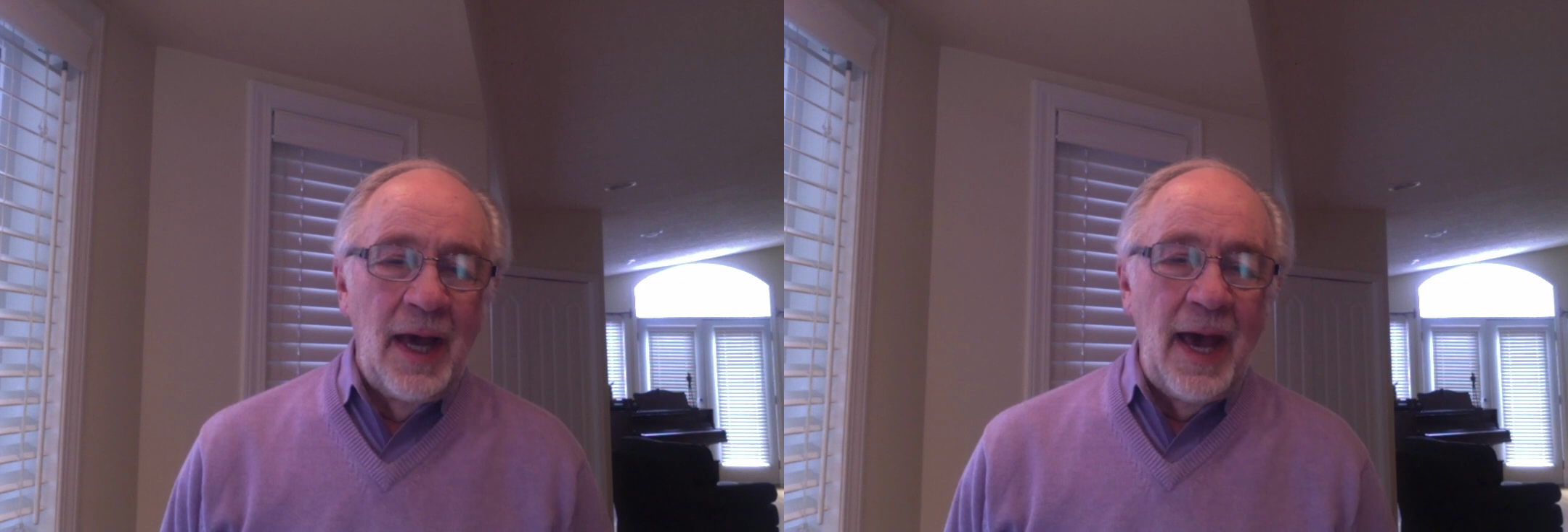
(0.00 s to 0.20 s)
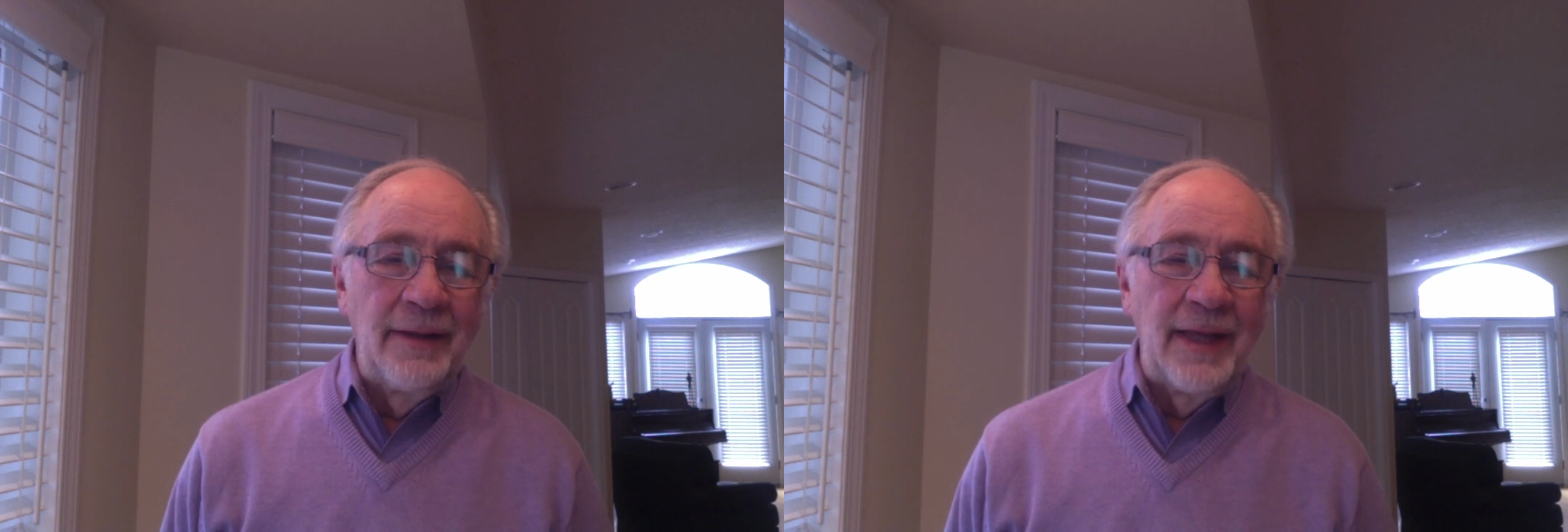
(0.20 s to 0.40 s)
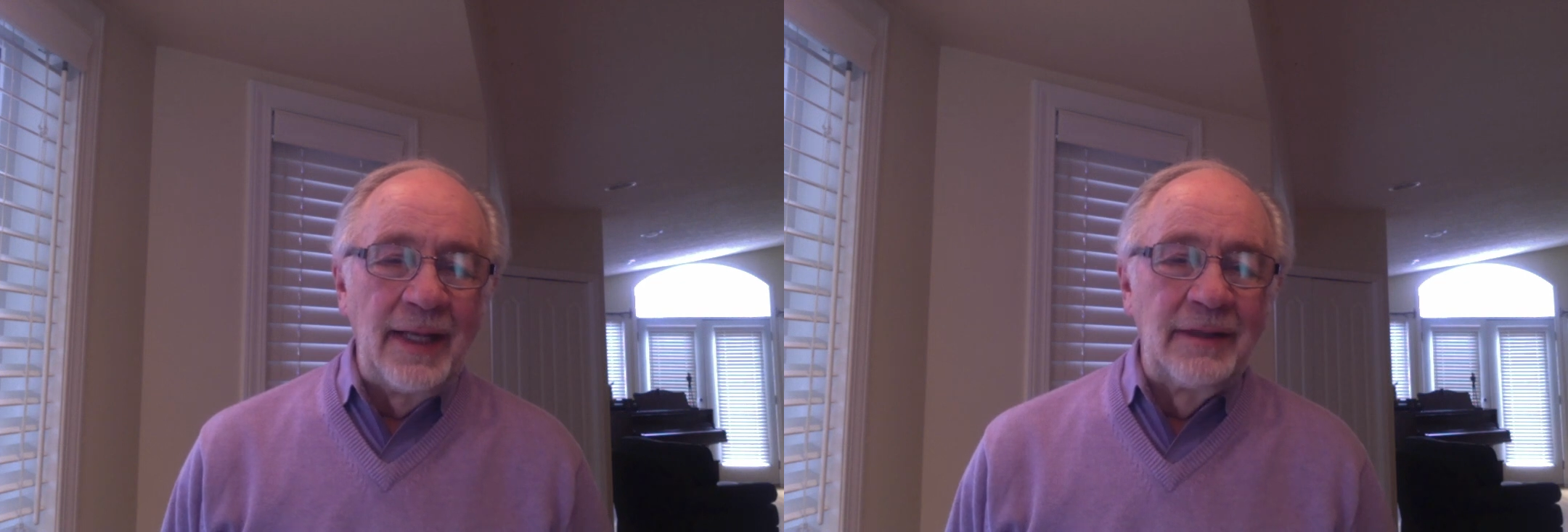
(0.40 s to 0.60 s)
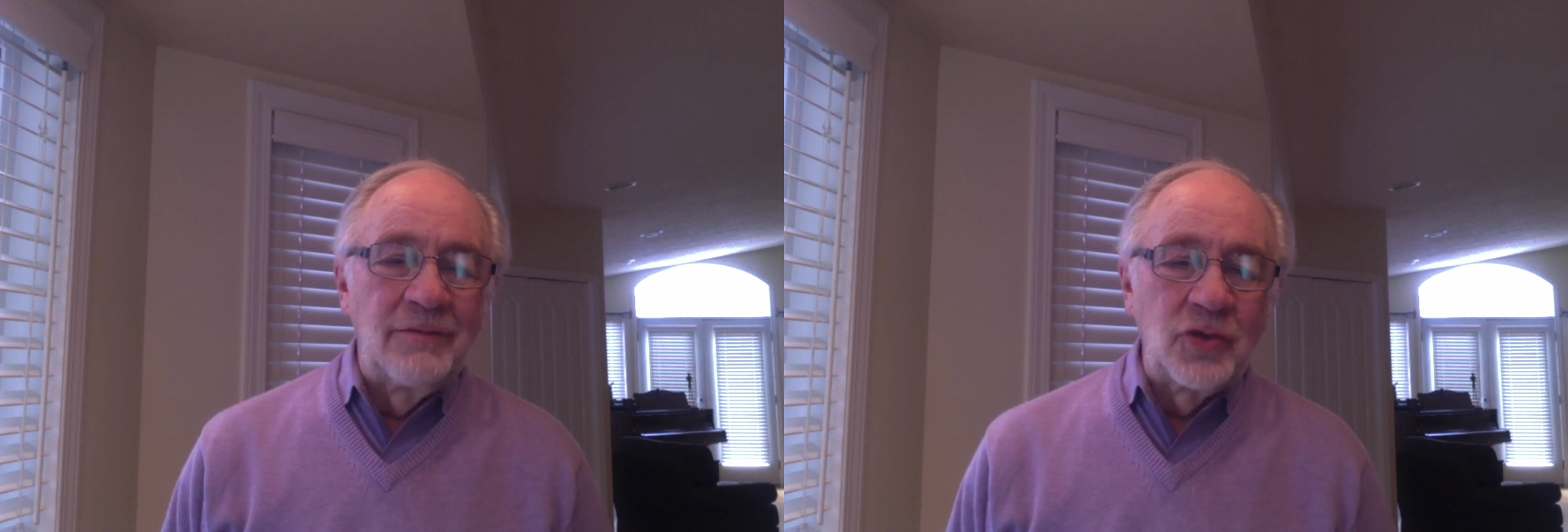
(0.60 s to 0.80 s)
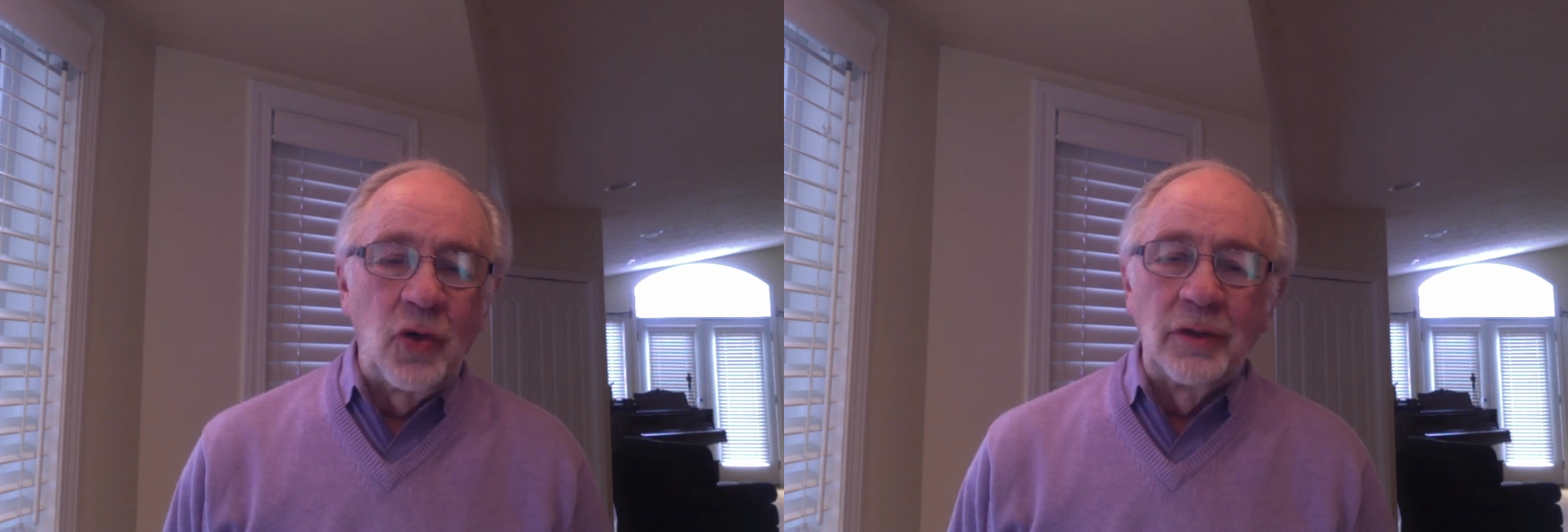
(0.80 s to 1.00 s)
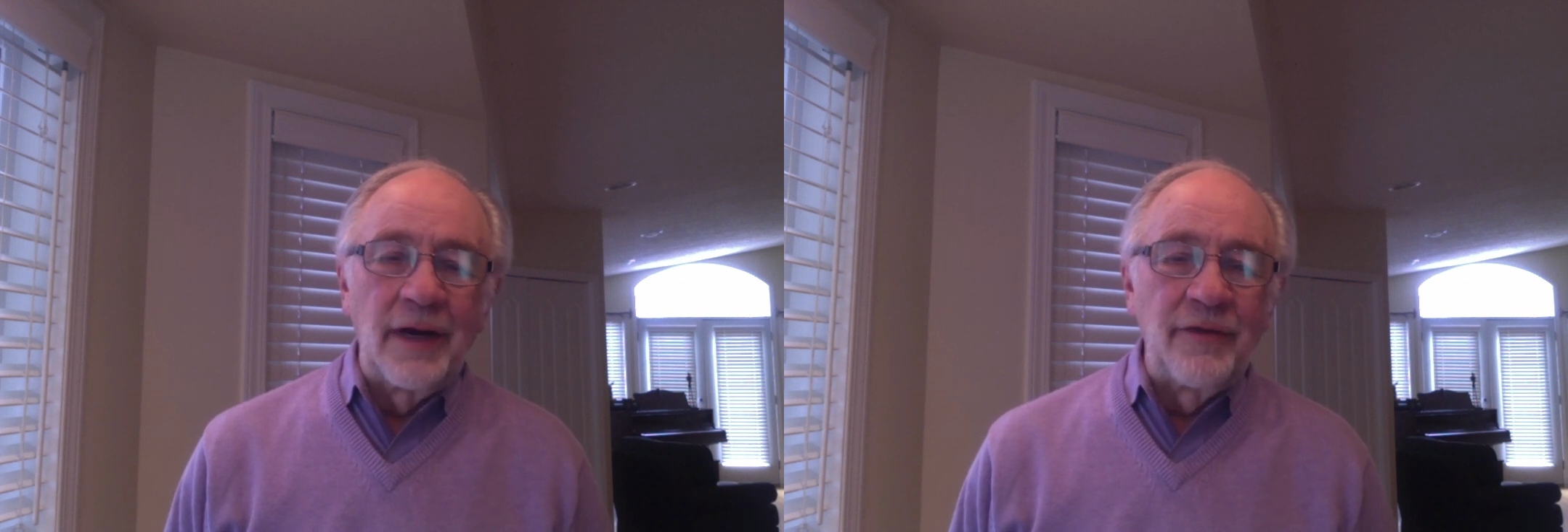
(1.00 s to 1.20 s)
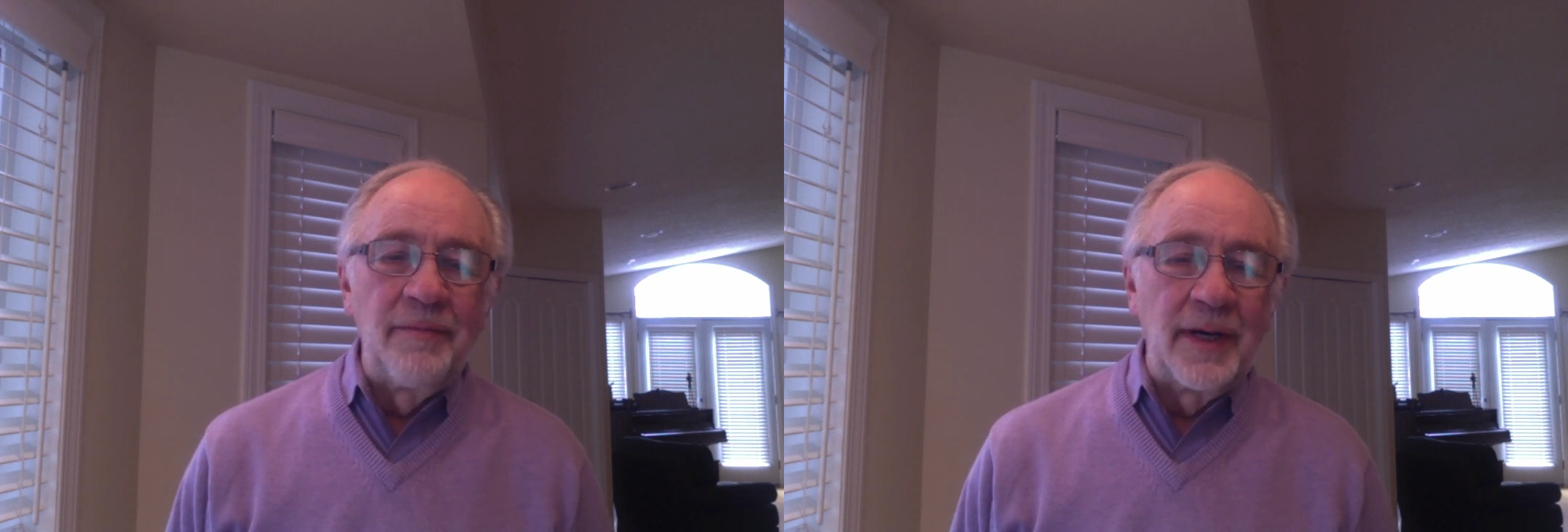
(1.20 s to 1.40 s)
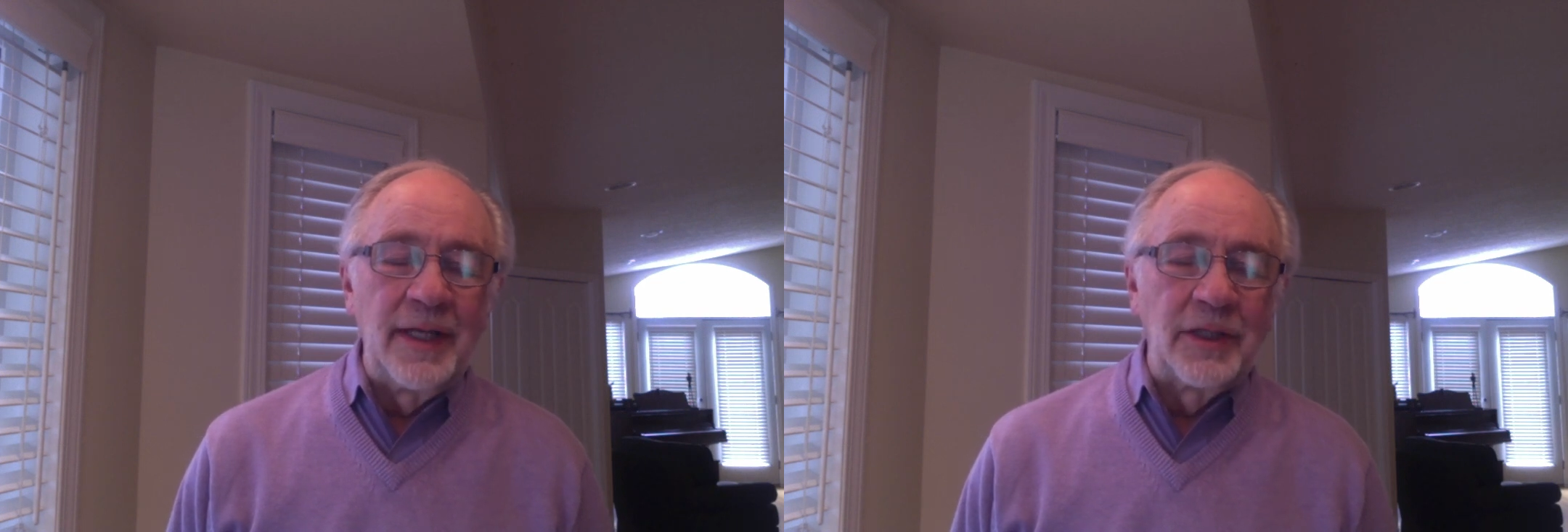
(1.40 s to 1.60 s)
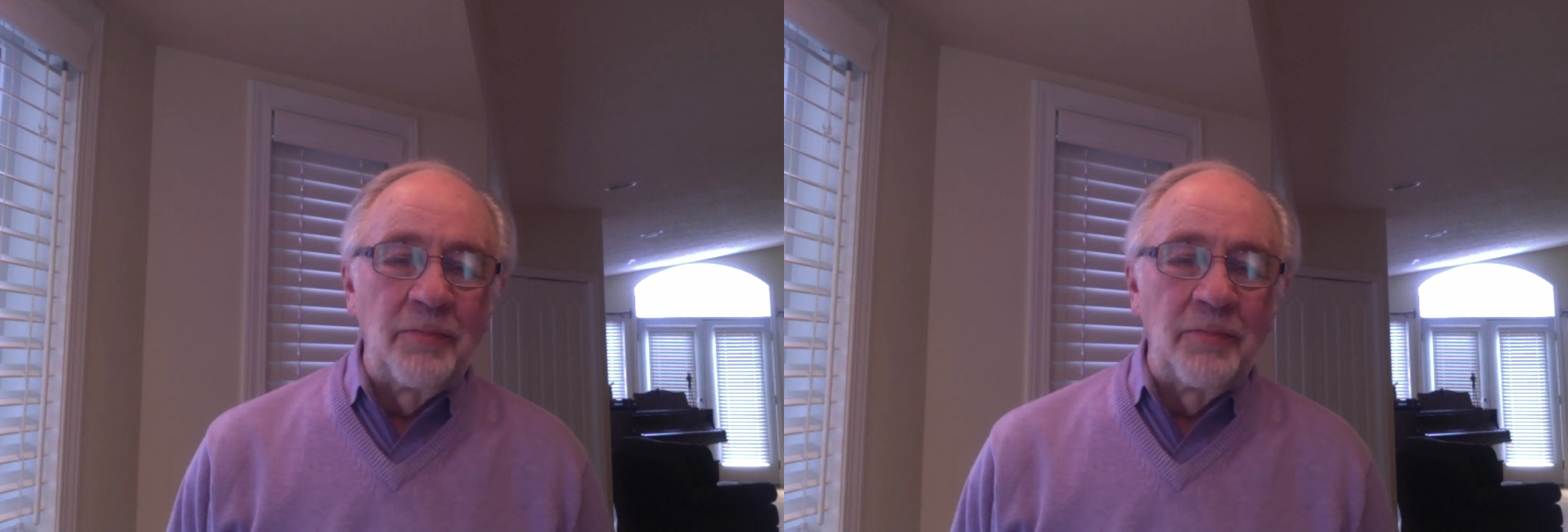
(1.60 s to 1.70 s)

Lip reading: And they told everybody at